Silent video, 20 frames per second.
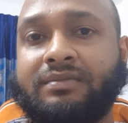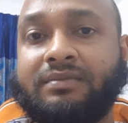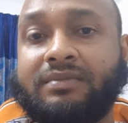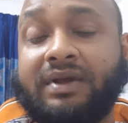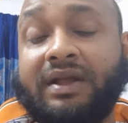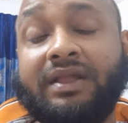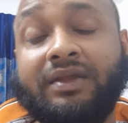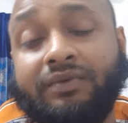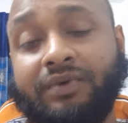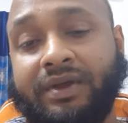
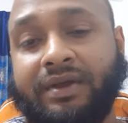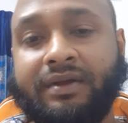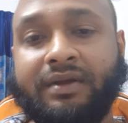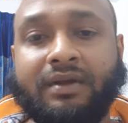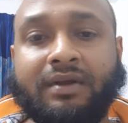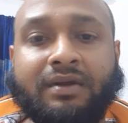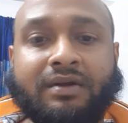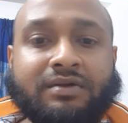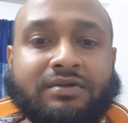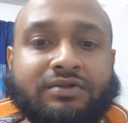anyway,
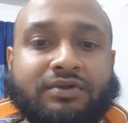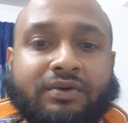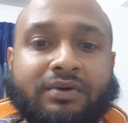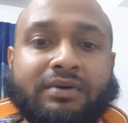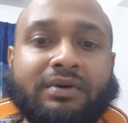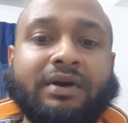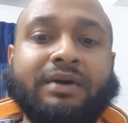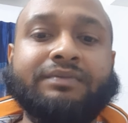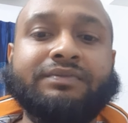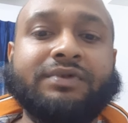
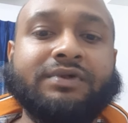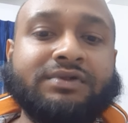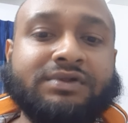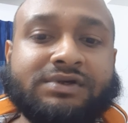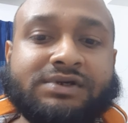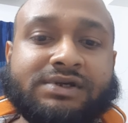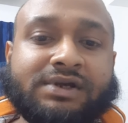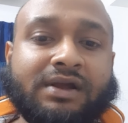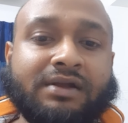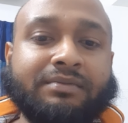so I've
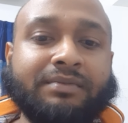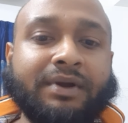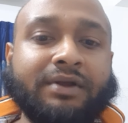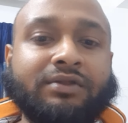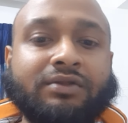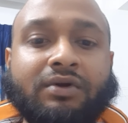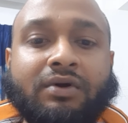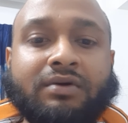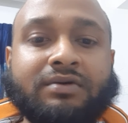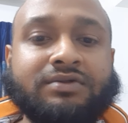just shared my
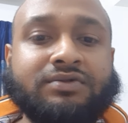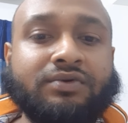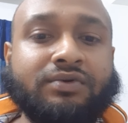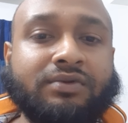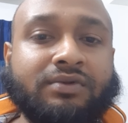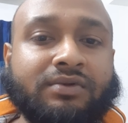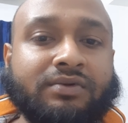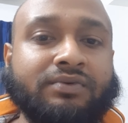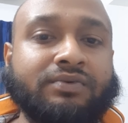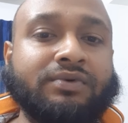thoughts
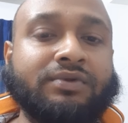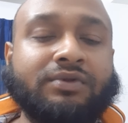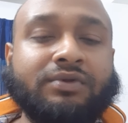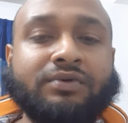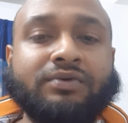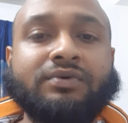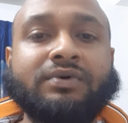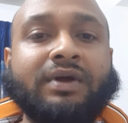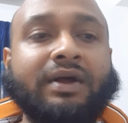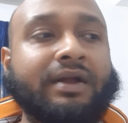with
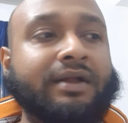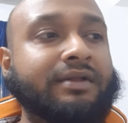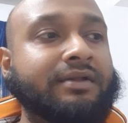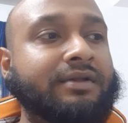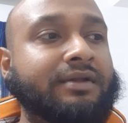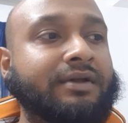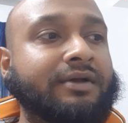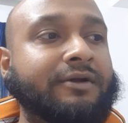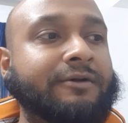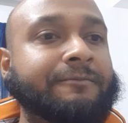you,
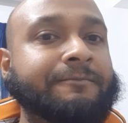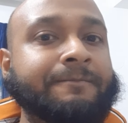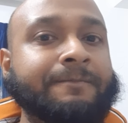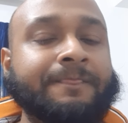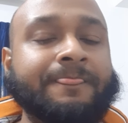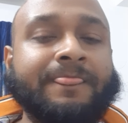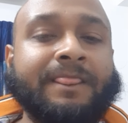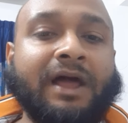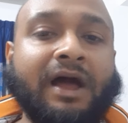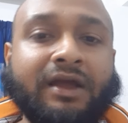and
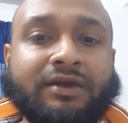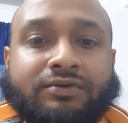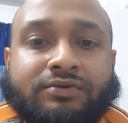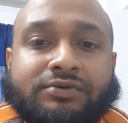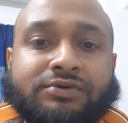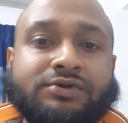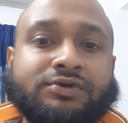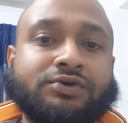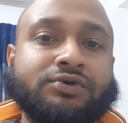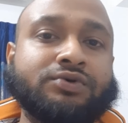I
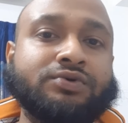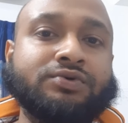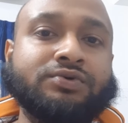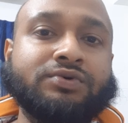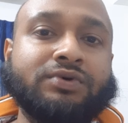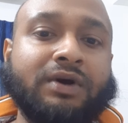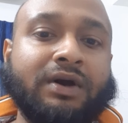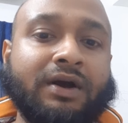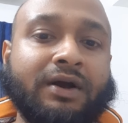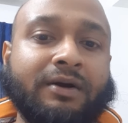wish
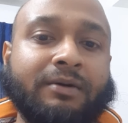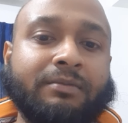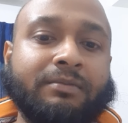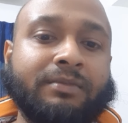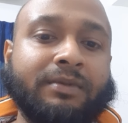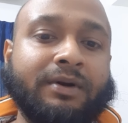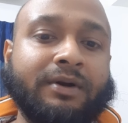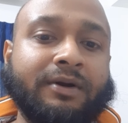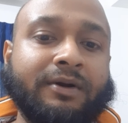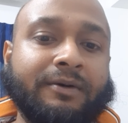you
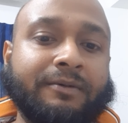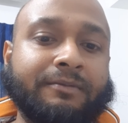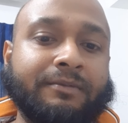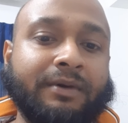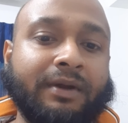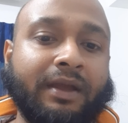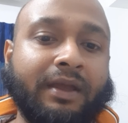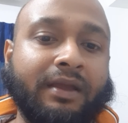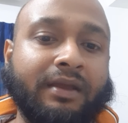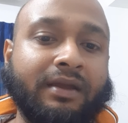
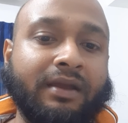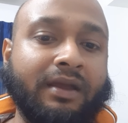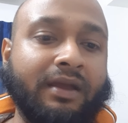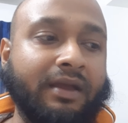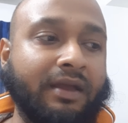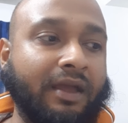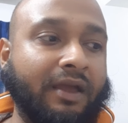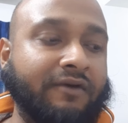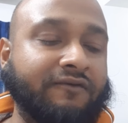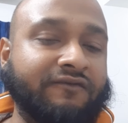
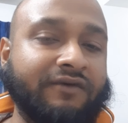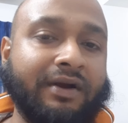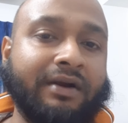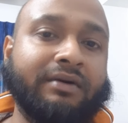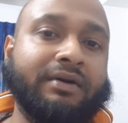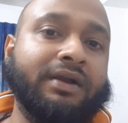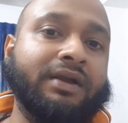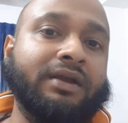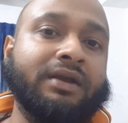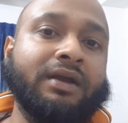a
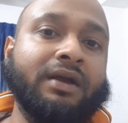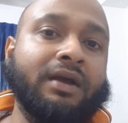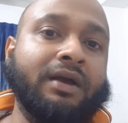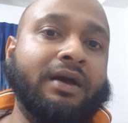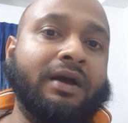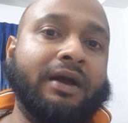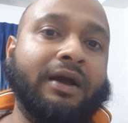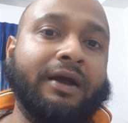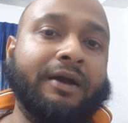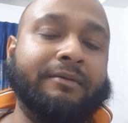very
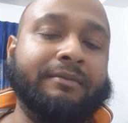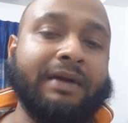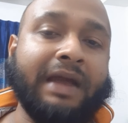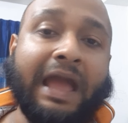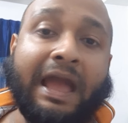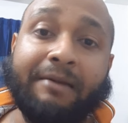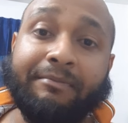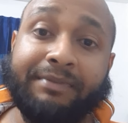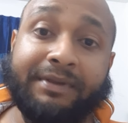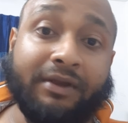
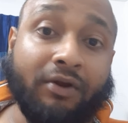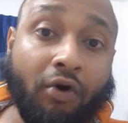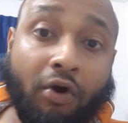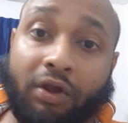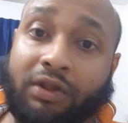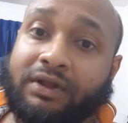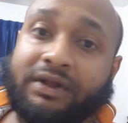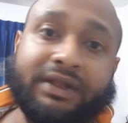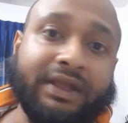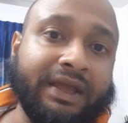happy
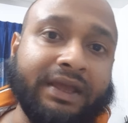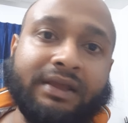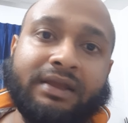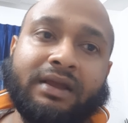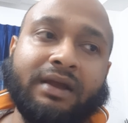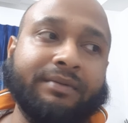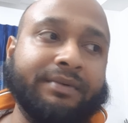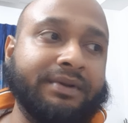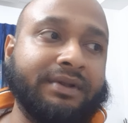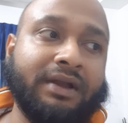holiday.
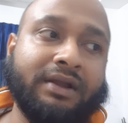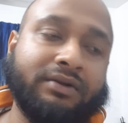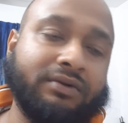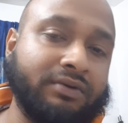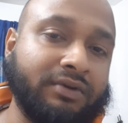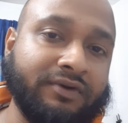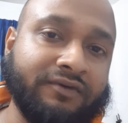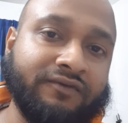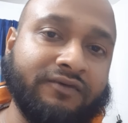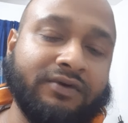I mean, I don't
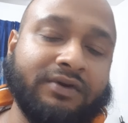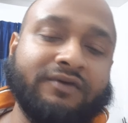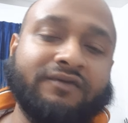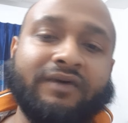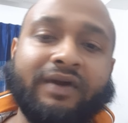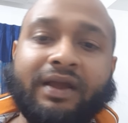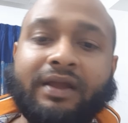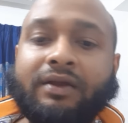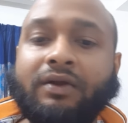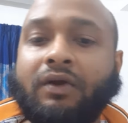know if
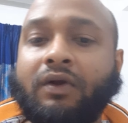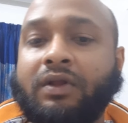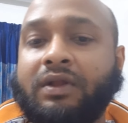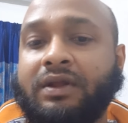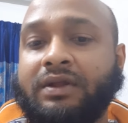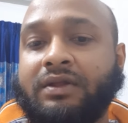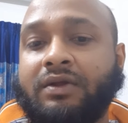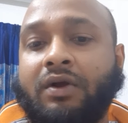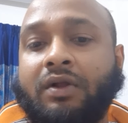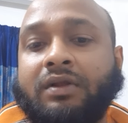I can call
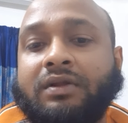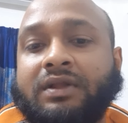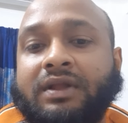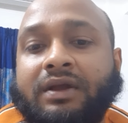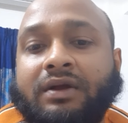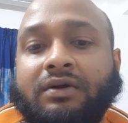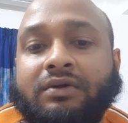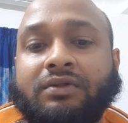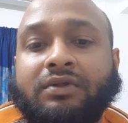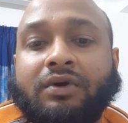it holiday
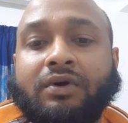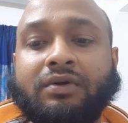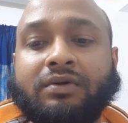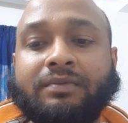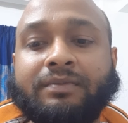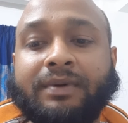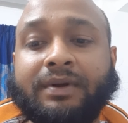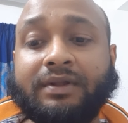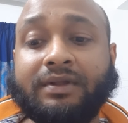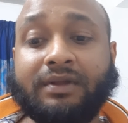or
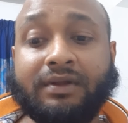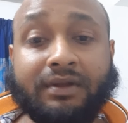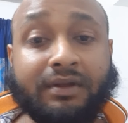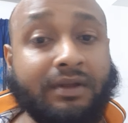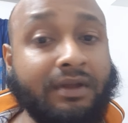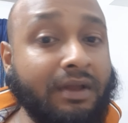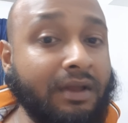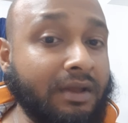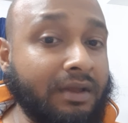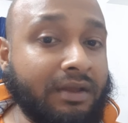not, but due
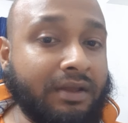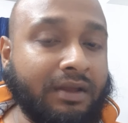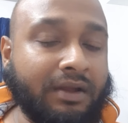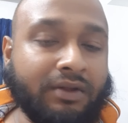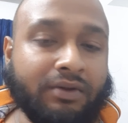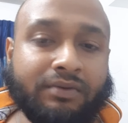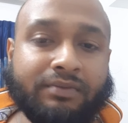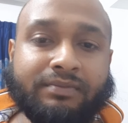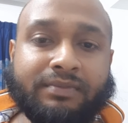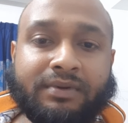
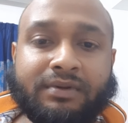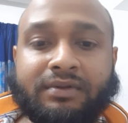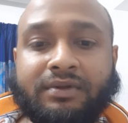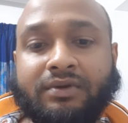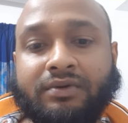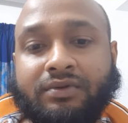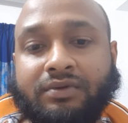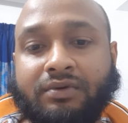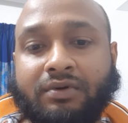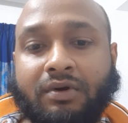
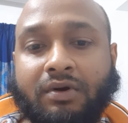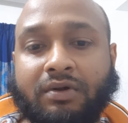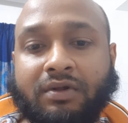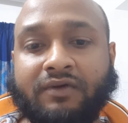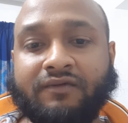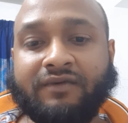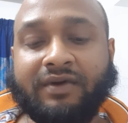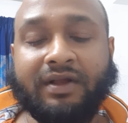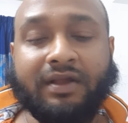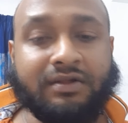to
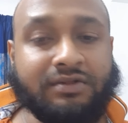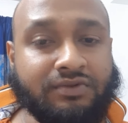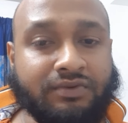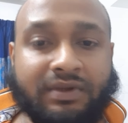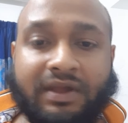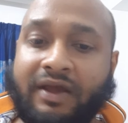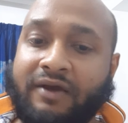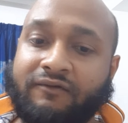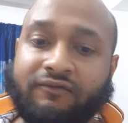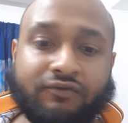coronavirus, we
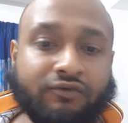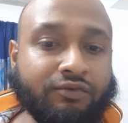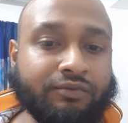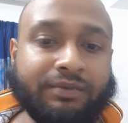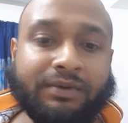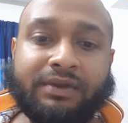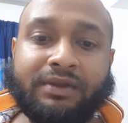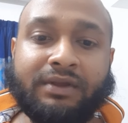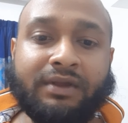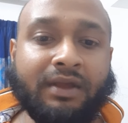
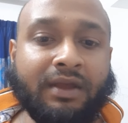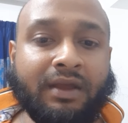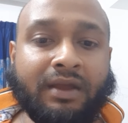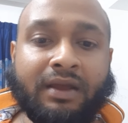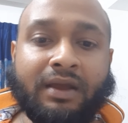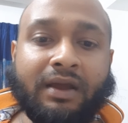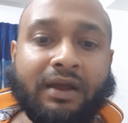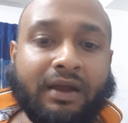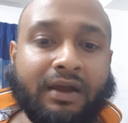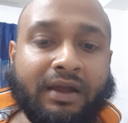
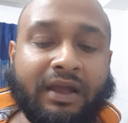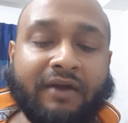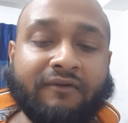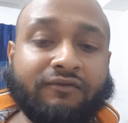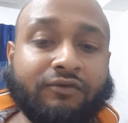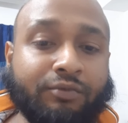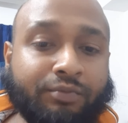have to